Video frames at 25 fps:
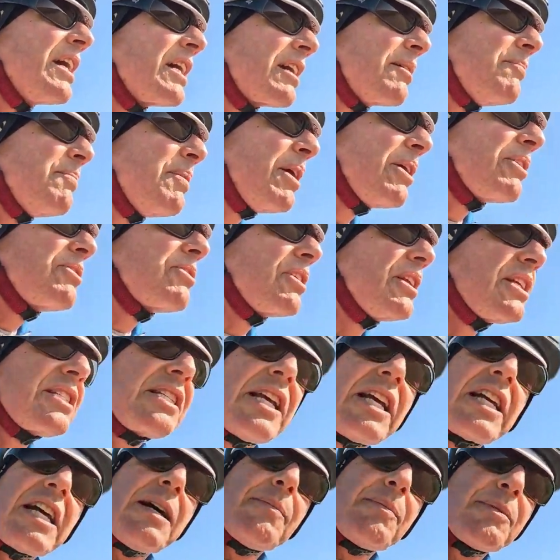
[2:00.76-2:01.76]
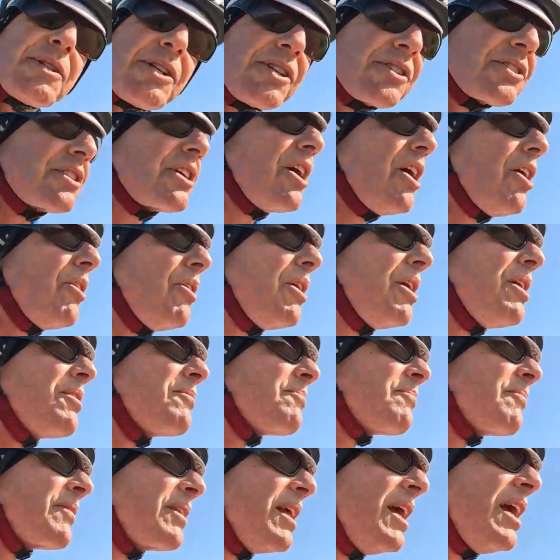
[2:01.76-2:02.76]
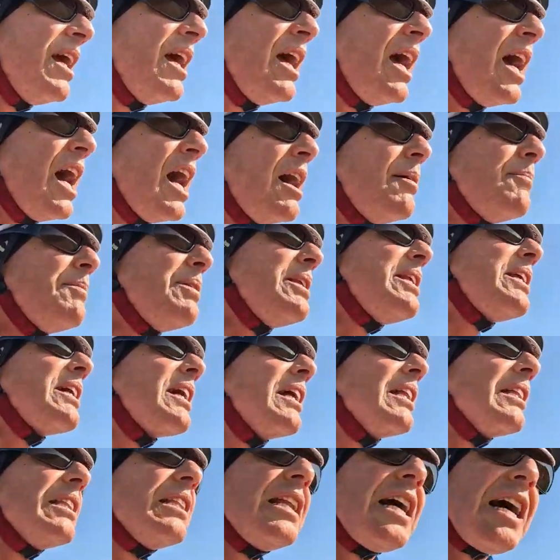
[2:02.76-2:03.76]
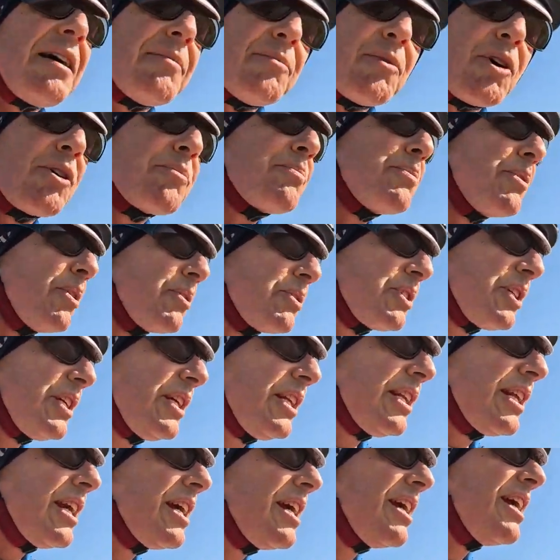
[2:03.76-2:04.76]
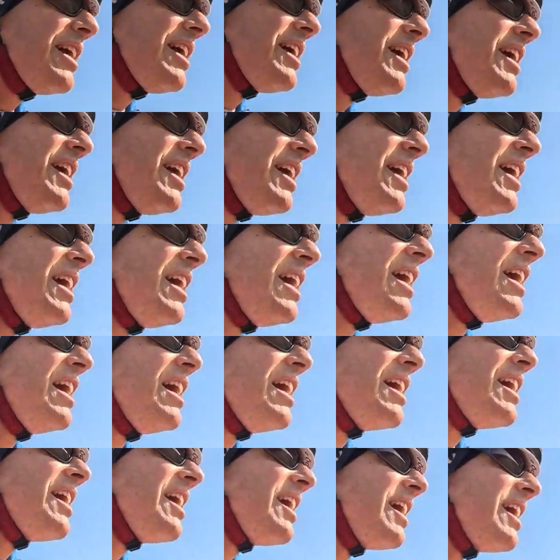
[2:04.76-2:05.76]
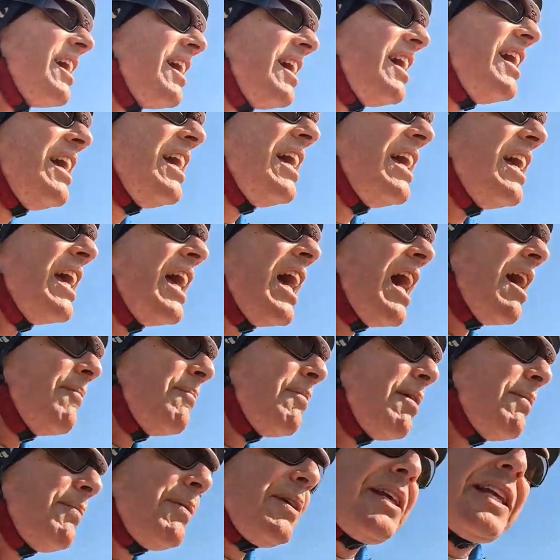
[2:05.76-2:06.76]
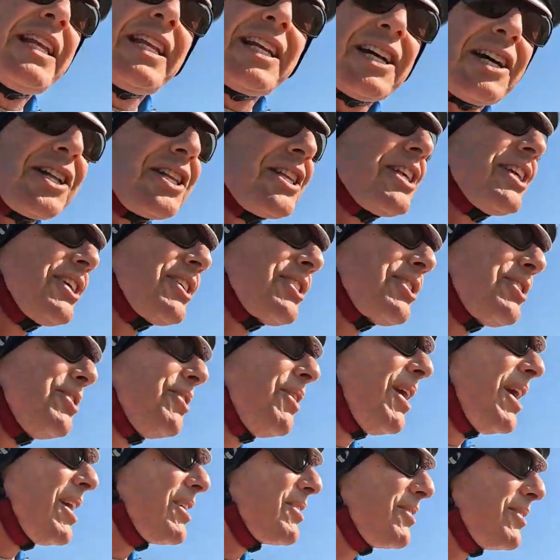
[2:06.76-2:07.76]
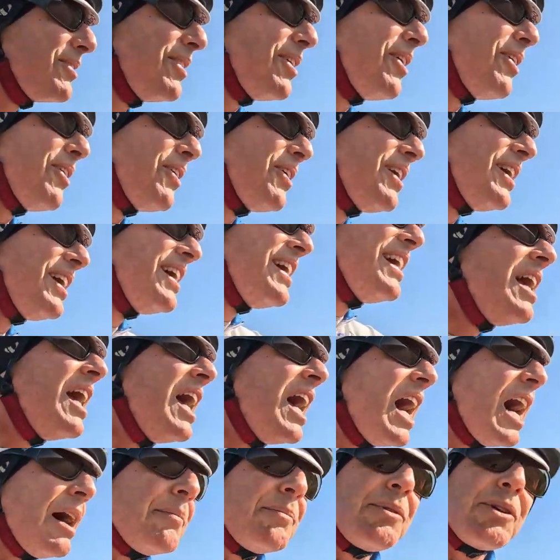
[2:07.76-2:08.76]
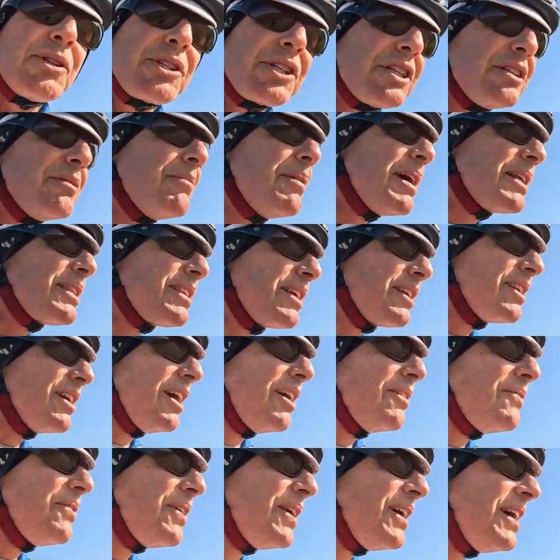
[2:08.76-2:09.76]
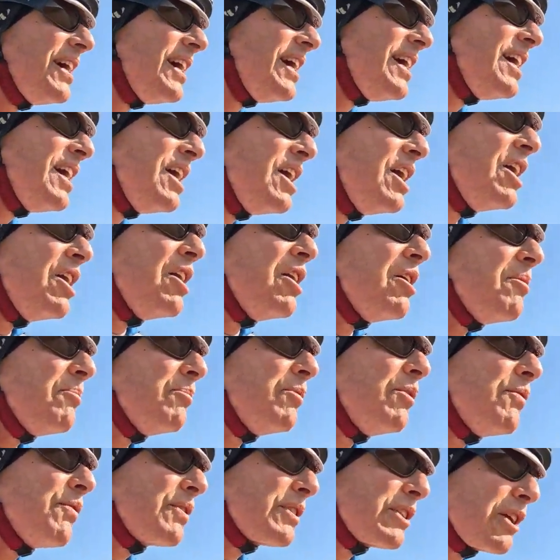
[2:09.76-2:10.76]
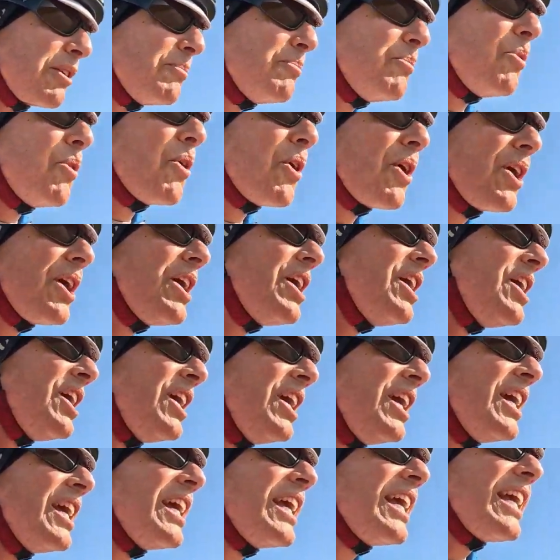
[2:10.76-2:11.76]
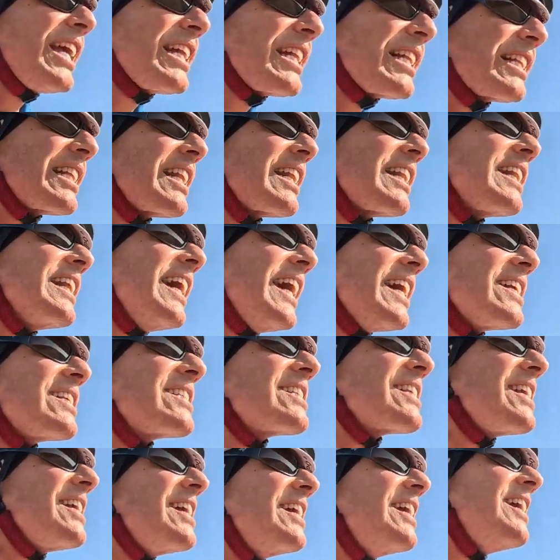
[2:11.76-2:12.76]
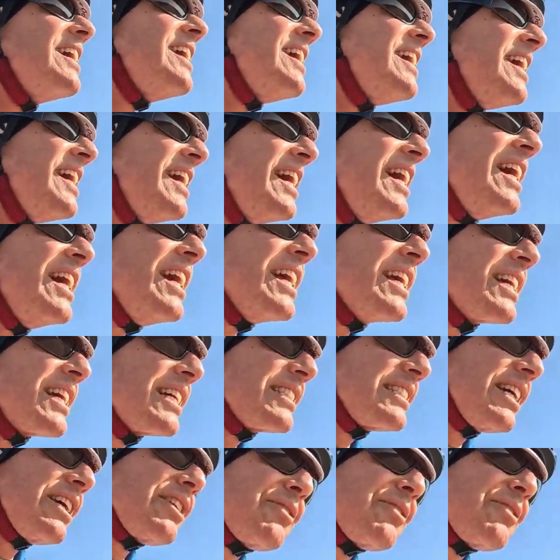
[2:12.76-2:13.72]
compared to, let's say, a couple years ago, I'm eating a lot more protein. I may be eating other things too, I don't know. I'm using the method of move a little more, eat a little less. Because